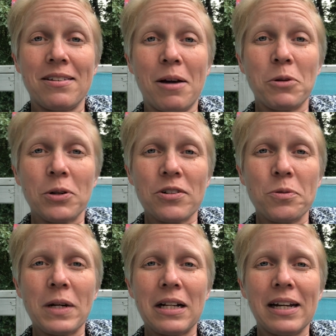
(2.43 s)
I'm Chris
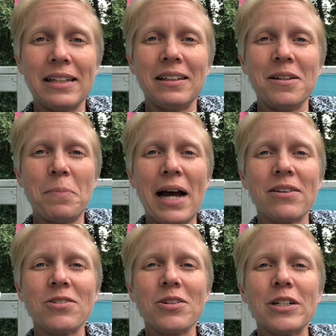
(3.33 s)
McLean, lead
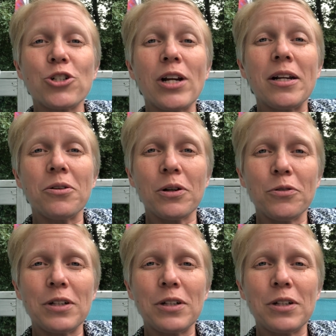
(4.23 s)
pastor at Shady Grove